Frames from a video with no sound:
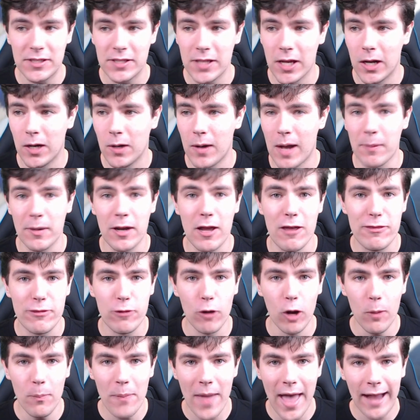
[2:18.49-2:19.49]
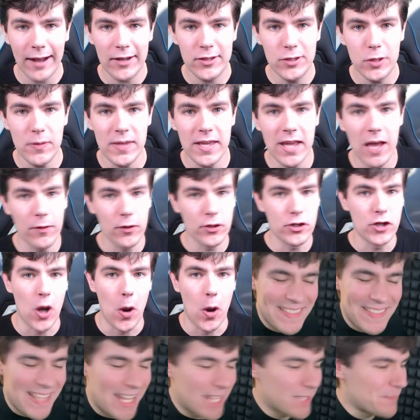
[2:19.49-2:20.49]
So I'm gonna throw it back to the other
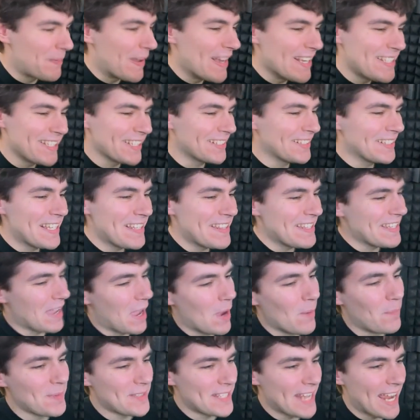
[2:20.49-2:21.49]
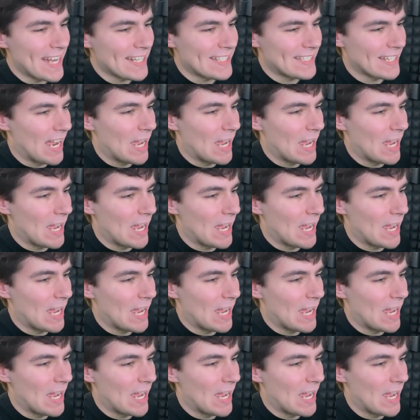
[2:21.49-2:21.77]
That's basically the update.